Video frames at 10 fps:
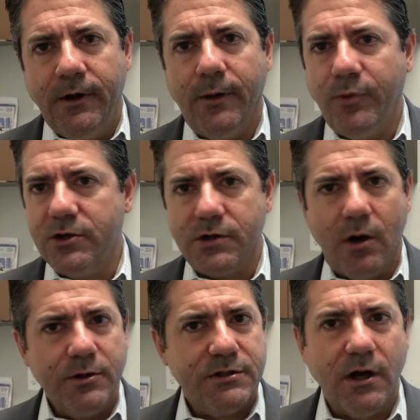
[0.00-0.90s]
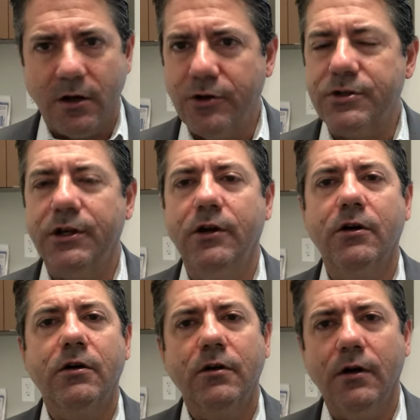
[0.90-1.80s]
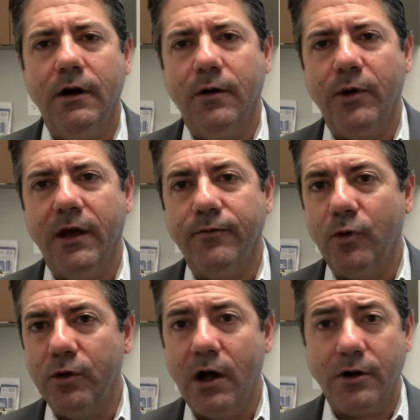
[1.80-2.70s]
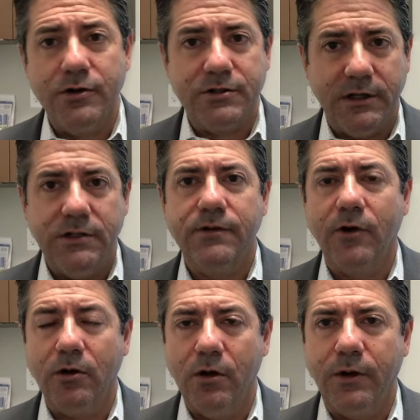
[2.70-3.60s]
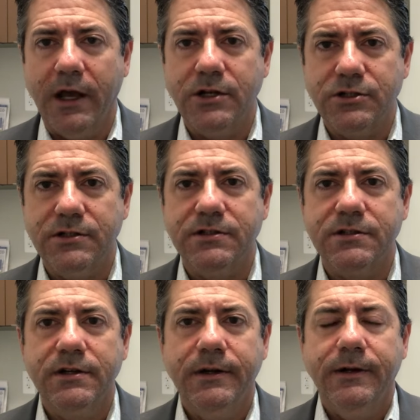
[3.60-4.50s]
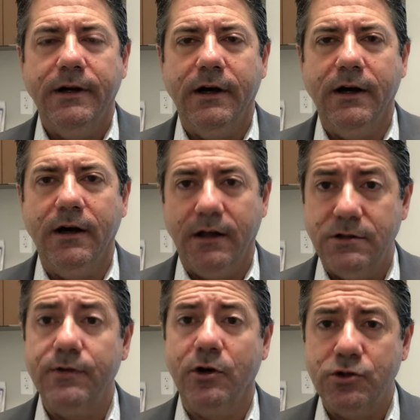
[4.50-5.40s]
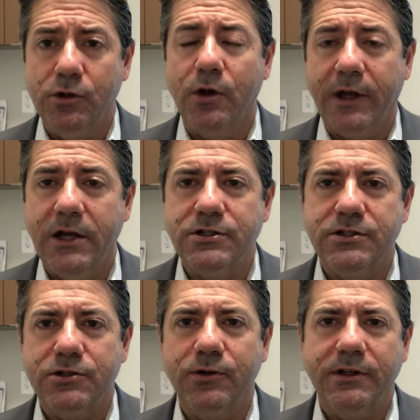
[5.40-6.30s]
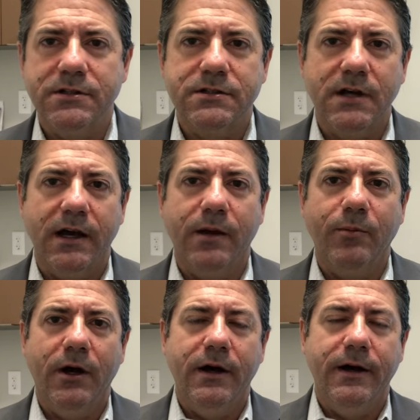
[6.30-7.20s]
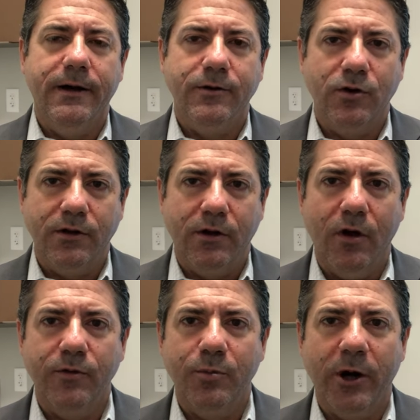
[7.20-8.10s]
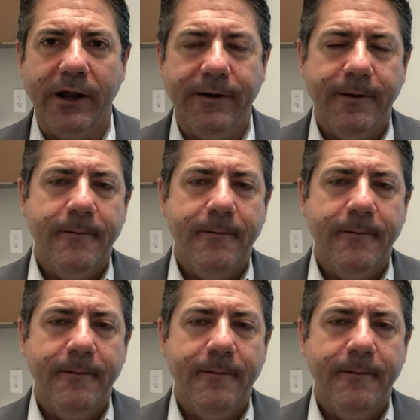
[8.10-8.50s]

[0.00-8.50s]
Um, there's always doctors here. Uh, we have four doctors at each of our locations, uh, each of our two locations during this time, uh, during the COVID break.